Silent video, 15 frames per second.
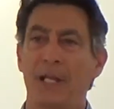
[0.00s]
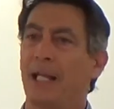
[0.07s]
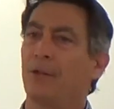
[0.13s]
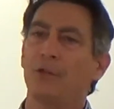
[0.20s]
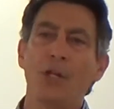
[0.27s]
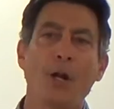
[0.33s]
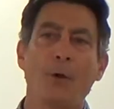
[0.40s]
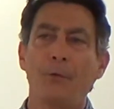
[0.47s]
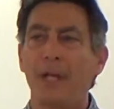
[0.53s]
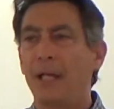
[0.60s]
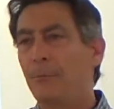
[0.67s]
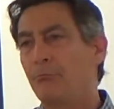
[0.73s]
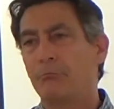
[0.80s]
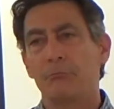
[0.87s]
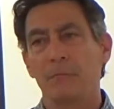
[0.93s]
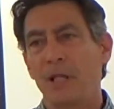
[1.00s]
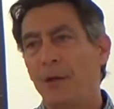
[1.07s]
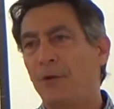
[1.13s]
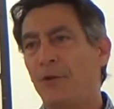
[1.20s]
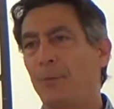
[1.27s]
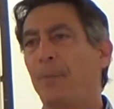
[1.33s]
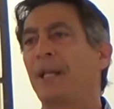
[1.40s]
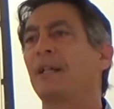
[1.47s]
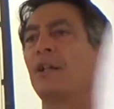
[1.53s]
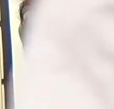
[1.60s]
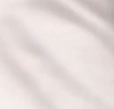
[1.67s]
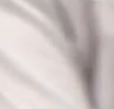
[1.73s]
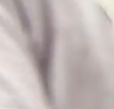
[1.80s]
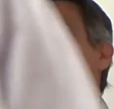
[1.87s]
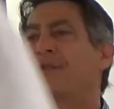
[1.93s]
and depending
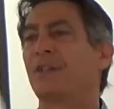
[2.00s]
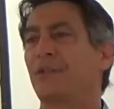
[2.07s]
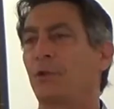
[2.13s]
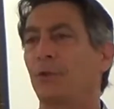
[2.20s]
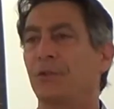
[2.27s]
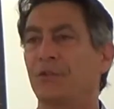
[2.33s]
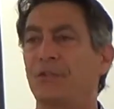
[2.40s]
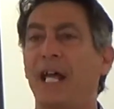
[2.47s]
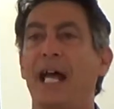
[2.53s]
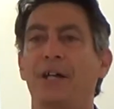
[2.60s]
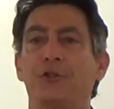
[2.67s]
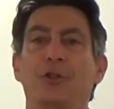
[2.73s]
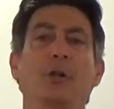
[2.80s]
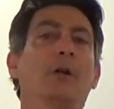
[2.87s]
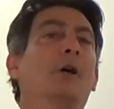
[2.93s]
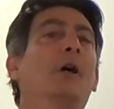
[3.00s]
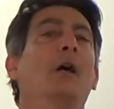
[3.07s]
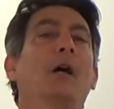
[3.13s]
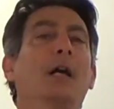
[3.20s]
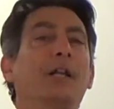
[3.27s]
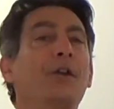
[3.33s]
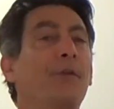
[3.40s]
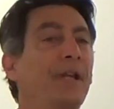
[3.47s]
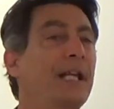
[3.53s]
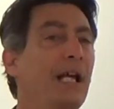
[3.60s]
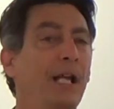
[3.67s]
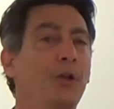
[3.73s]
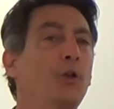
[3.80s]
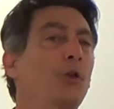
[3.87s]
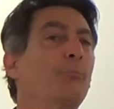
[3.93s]
on their physical stature, they
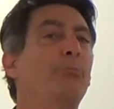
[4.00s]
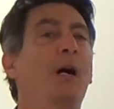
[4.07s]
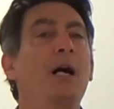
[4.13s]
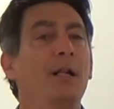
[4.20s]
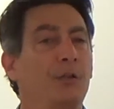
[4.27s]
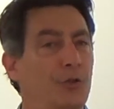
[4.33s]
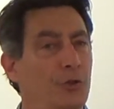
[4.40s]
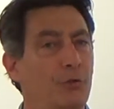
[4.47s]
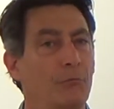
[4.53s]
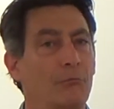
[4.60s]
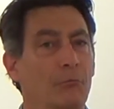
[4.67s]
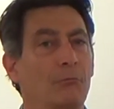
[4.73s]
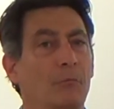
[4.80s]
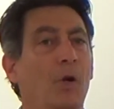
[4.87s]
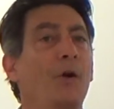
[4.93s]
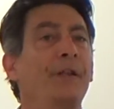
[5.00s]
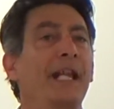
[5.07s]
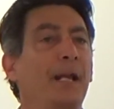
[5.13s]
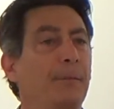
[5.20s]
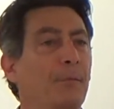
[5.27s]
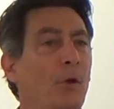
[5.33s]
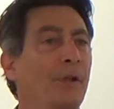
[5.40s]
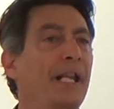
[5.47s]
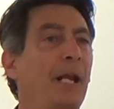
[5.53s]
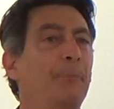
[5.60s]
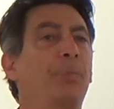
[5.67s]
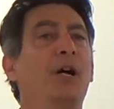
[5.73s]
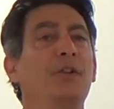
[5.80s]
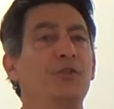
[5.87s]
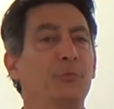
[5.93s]
got a good punch on
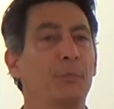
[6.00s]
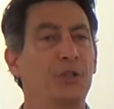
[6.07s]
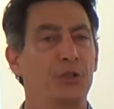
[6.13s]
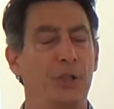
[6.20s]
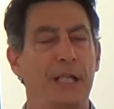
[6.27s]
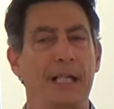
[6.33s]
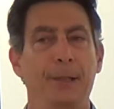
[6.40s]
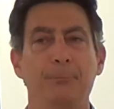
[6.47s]
that punch machine.